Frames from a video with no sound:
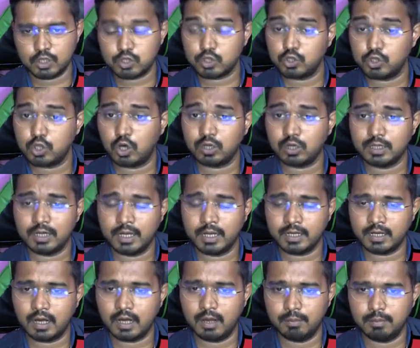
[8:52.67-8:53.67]
It's not
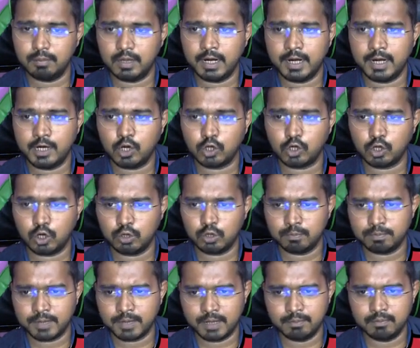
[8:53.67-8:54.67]
like upgrade on
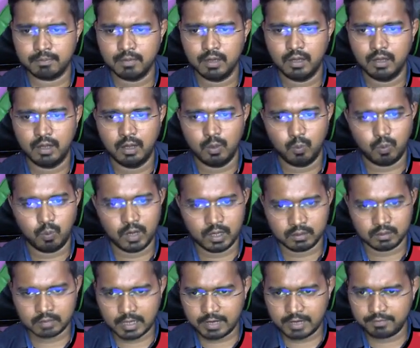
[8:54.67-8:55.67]
on-prem
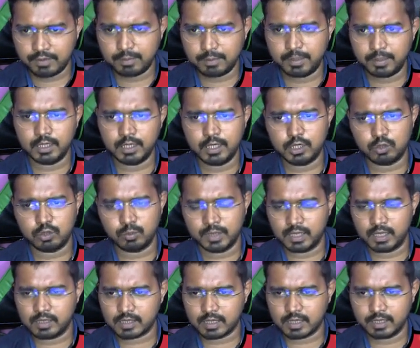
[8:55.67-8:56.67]
where everybody need to
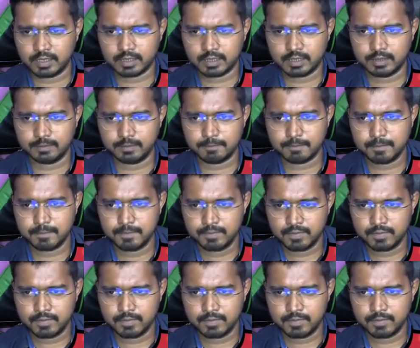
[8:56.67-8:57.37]
be disconnected.